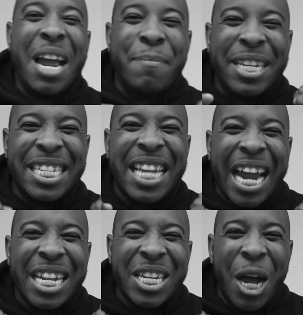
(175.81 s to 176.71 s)
I am
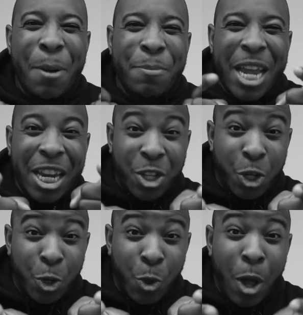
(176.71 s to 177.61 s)
excited to update
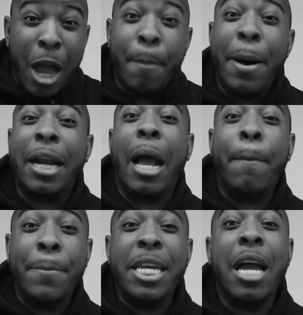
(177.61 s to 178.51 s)
you about
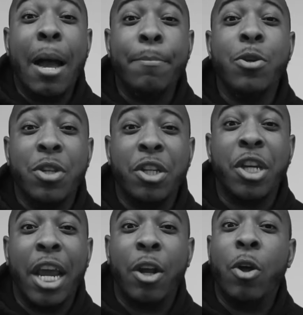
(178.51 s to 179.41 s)
our Beyond Music
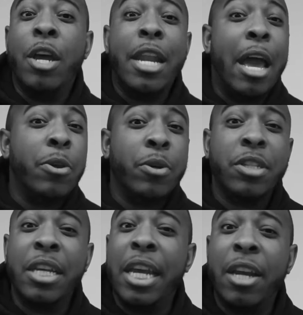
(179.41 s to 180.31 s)
channel. Now you can
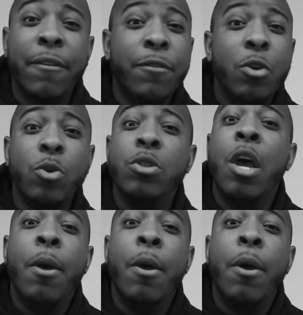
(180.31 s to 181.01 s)
see interviews,